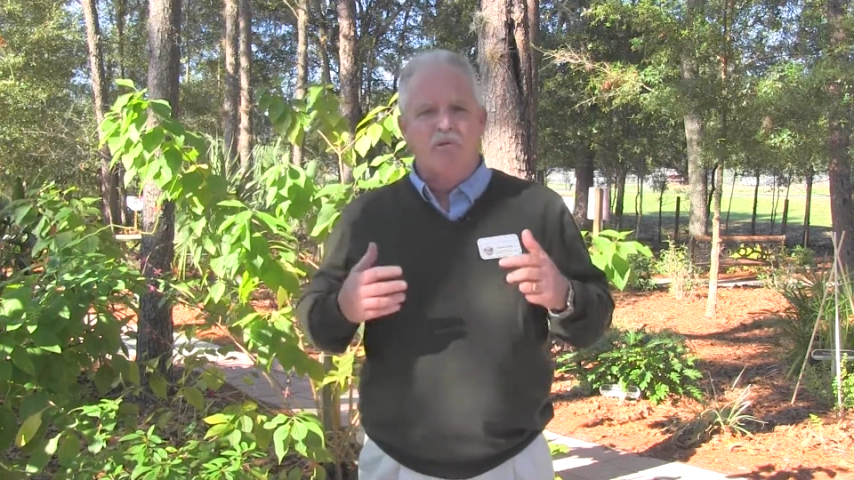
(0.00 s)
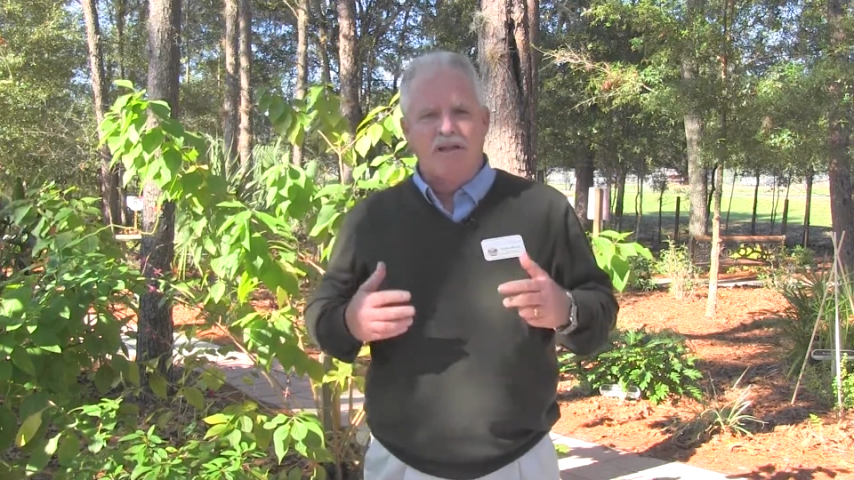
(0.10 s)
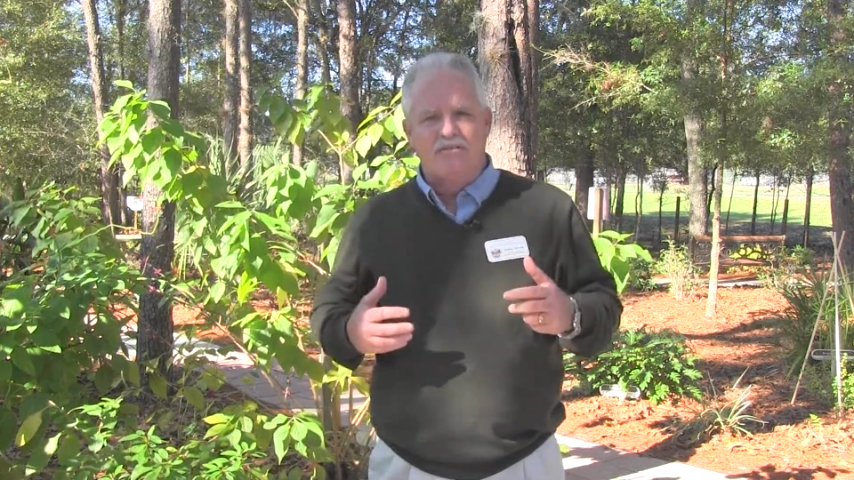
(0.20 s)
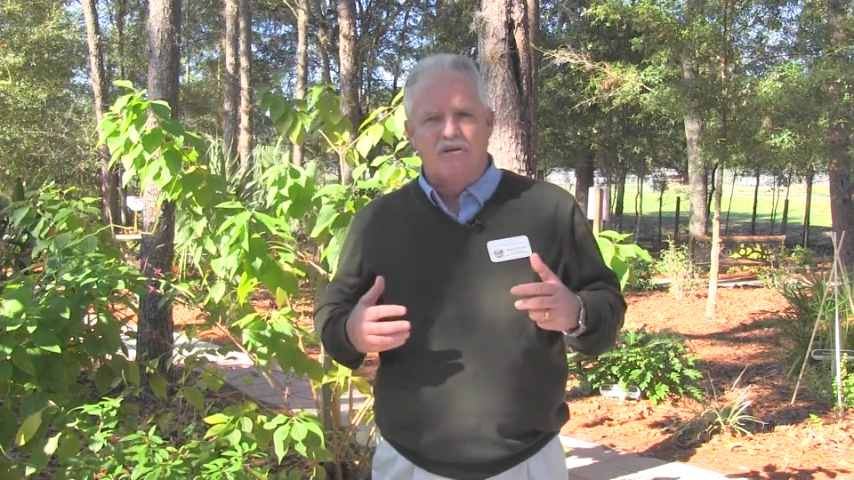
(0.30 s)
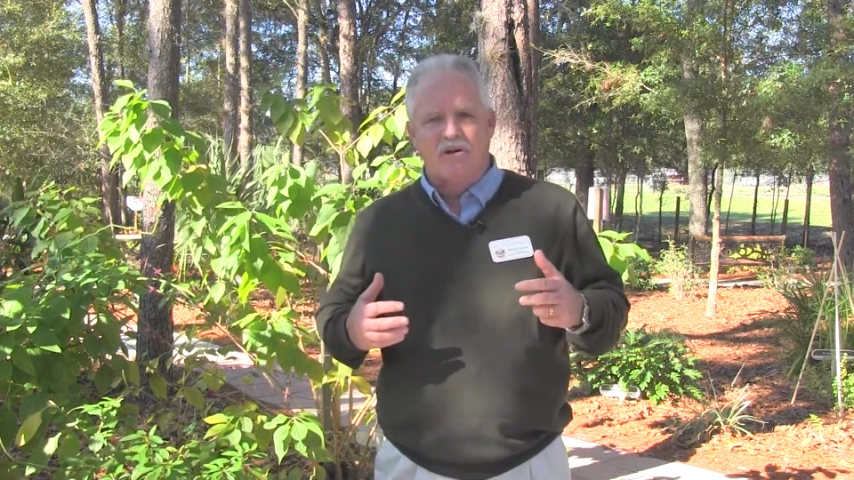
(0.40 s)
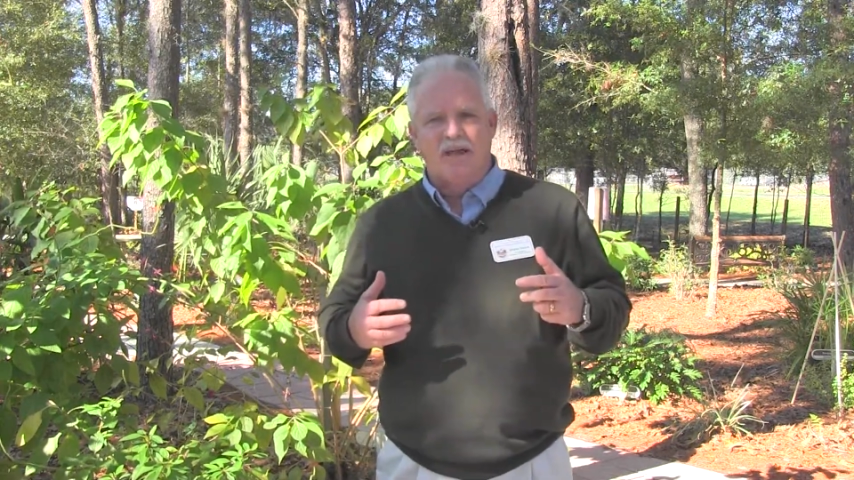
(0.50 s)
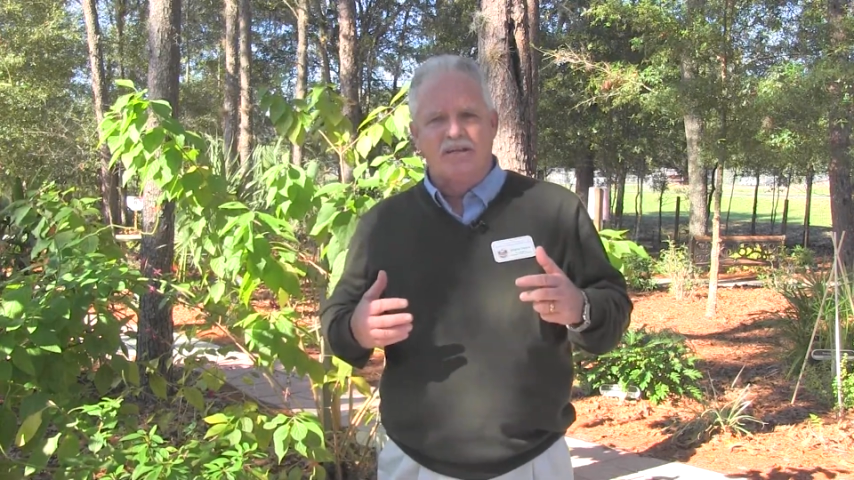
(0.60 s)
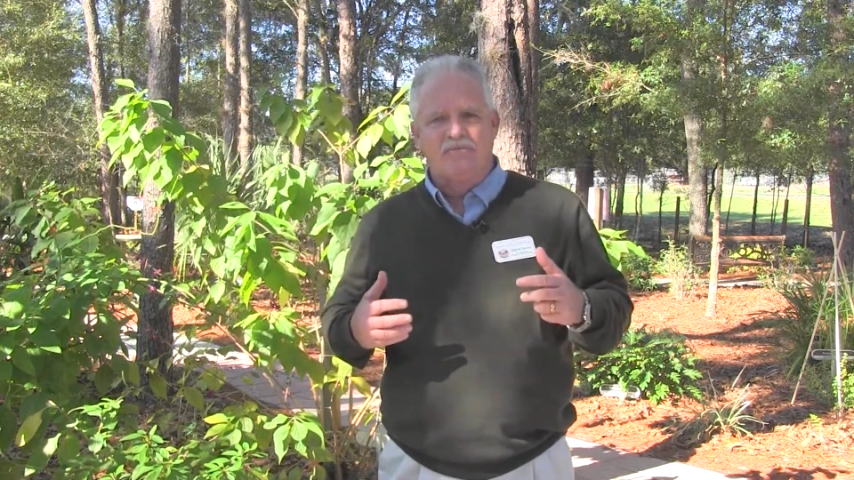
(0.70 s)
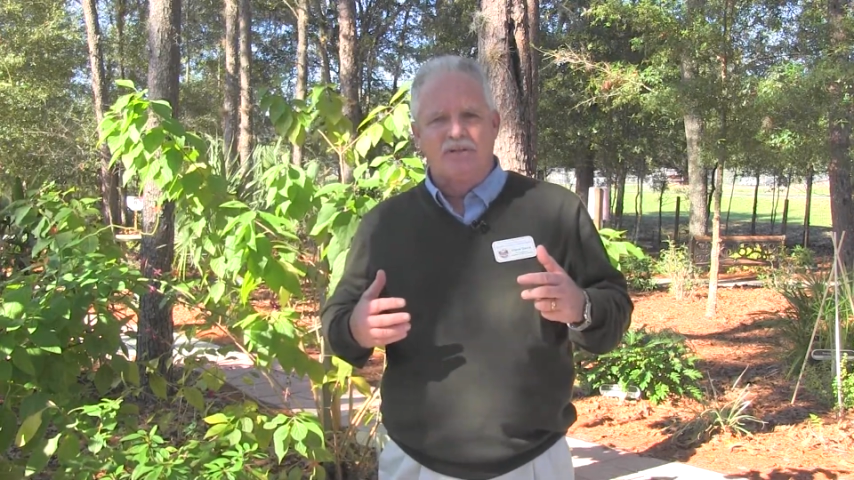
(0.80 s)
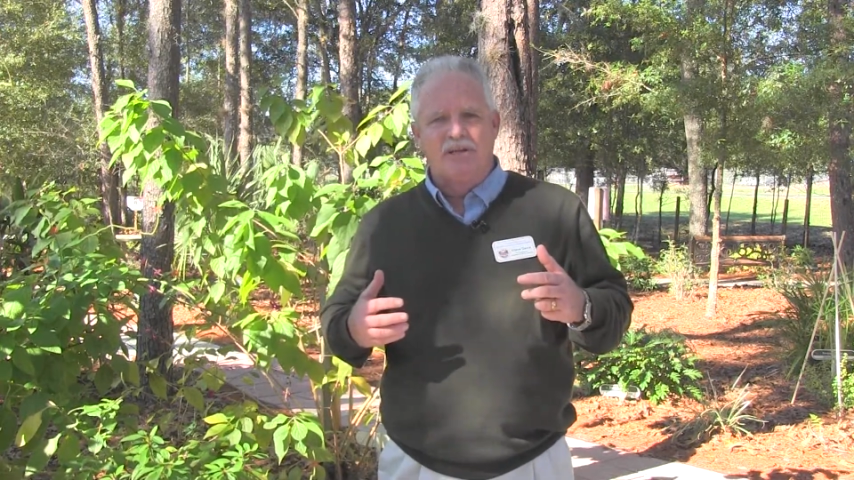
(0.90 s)
plants aren't
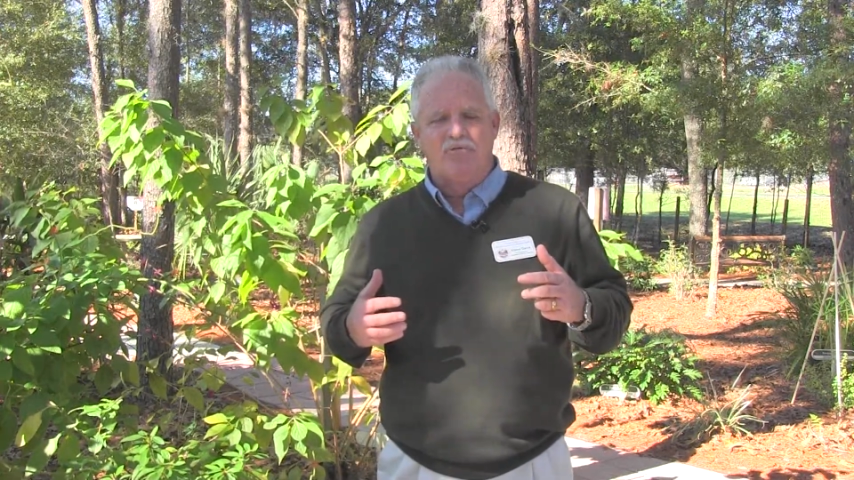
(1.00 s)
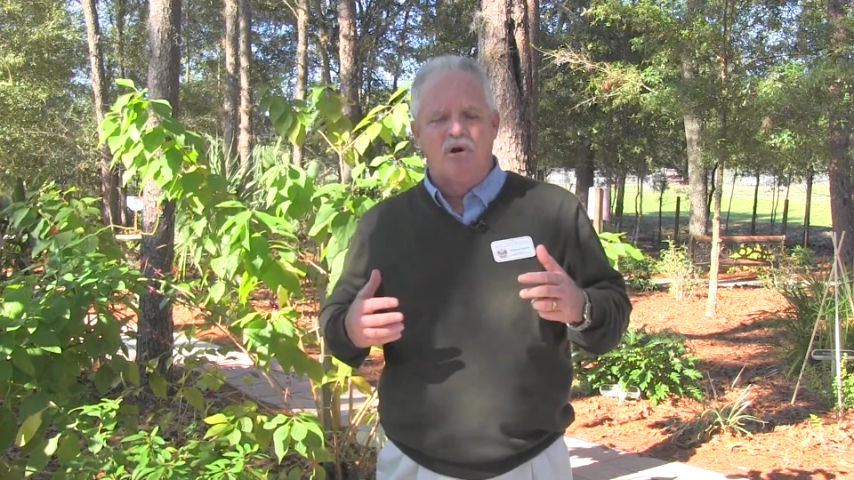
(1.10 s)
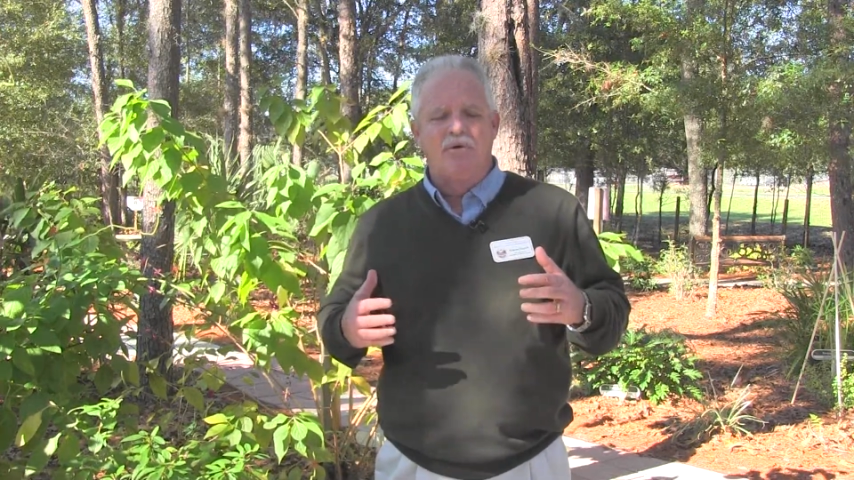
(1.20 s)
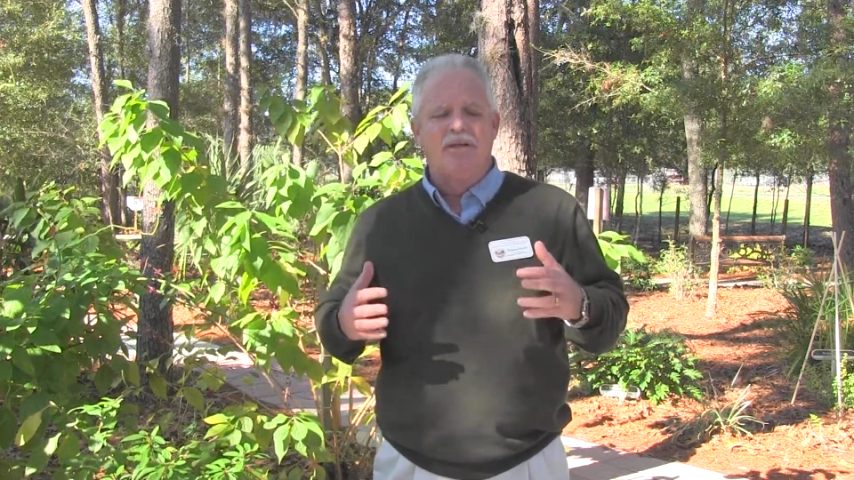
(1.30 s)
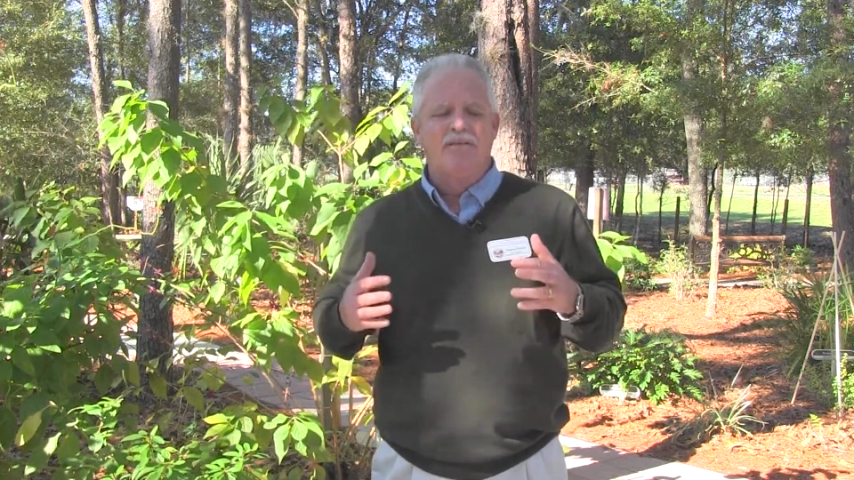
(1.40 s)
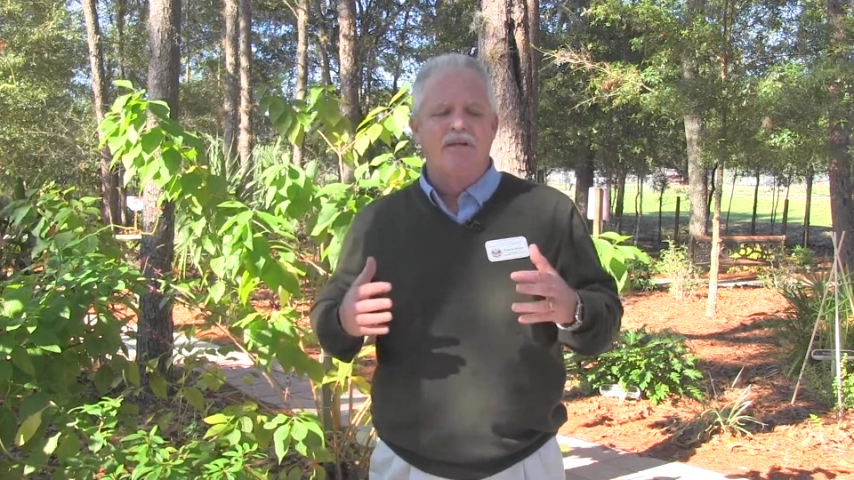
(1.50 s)
actively growing,